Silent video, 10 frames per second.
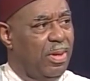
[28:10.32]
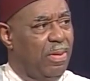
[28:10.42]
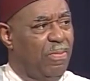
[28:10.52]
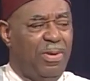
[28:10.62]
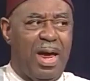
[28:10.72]

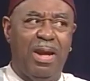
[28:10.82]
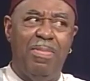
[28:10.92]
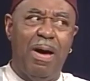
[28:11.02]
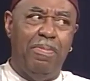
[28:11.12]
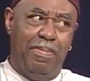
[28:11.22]
We're not
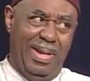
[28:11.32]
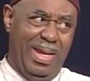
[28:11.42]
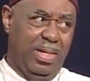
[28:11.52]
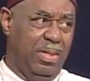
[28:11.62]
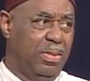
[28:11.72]
about
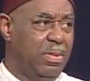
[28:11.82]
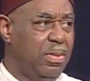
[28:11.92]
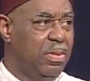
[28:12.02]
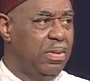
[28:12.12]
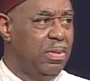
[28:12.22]
playing.
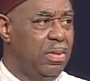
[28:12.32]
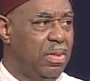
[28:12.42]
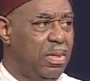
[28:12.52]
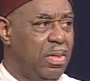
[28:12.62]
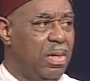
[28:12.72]

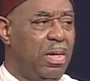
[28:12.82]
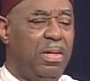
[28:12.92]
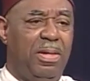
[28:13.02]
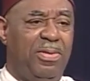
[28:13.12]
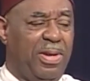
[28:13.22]

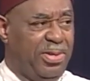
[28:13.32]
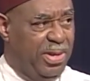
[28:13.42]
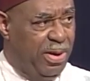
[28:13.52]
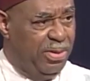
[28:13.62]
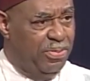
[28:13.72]
This is a
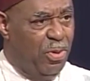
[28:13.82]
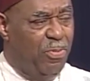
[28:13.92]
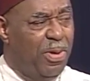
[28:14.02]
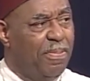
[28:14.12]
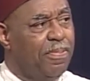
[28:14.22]
serious
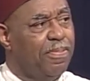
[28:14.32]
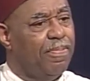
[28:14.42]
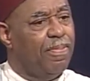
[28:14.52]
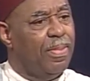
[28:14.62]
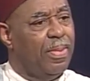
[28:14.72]
movement.
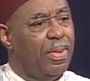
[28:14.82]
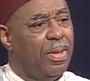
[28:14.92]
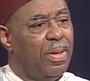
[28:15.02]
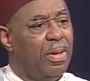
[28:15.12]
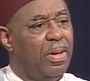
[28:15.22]

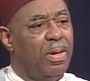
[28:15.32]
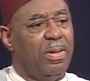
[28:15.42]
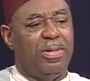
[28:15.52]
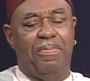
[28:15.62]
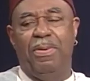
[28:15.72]

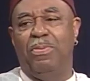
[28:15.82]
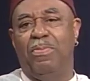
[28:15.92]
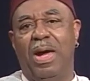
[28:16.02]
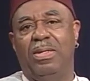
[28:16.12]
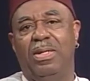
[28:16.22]
Some people
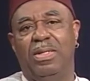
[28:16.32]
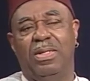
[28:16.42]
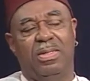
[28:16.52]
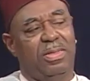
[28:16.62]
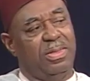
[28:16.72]
might look
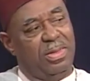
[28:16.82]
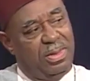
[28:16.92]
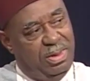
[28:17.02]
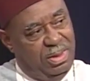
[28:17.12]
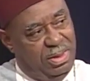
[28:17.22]
and
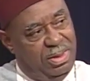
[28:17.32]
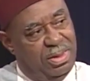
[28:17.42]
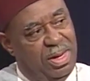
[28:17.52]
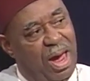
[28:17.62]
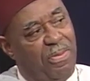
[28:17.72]

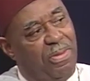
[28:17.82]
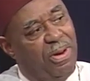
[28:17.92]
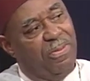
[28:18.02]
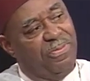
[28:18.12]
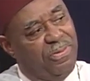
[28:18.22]
see how
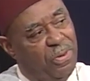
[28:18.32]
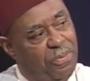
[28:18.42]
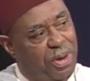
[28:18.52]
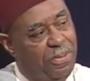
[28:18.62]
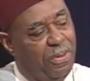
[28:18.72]
few
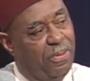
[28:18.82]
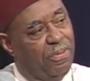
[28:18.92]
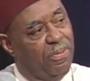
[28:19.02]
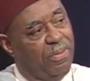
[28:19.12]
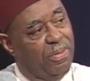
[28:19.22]
people,
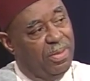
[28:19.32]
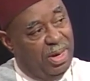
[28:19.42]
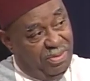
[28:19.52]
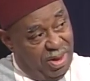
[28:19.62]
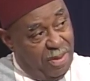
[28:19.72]

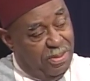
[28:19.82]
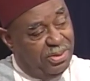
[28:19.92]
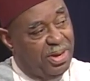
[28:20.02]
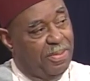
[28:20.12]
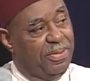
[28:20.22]
in their
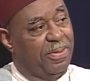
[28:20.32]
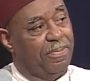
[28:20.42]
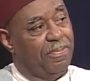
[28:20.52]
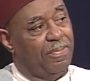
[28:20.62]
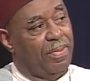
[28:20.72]
perception,
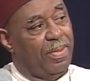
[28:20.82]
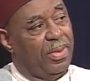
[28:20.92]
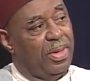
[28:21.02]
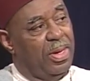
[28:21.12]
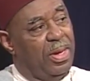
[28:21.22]

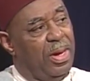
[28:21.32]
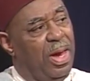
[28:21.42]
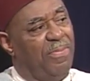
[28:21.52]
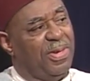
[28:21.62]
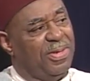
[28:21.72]

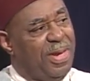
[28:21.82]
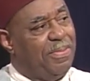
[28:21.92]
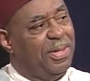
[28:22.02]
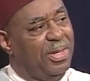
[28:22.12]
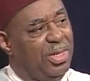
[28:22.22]
have
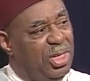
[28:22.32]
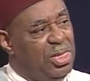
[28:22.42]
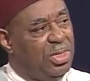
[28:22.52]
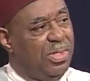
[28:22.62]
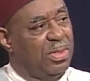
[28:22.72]
accepted the
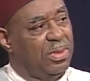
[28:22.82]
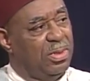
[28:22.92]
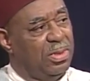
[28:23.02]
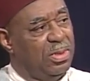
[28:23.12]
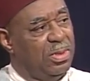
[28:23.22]

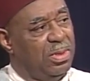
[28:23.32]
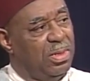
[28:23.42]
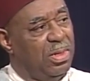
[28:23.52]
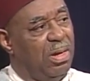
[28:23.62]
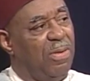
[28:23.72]
teachings
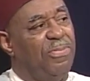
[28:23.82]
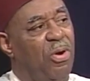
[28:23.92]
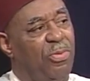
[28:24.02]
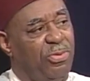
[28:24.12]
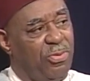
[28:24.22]
of
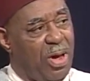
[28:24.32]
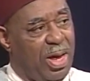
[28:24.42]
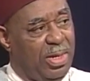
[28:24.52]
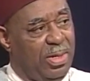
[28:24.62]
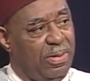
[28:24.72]
Noble Drew
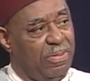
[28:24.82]
Ali.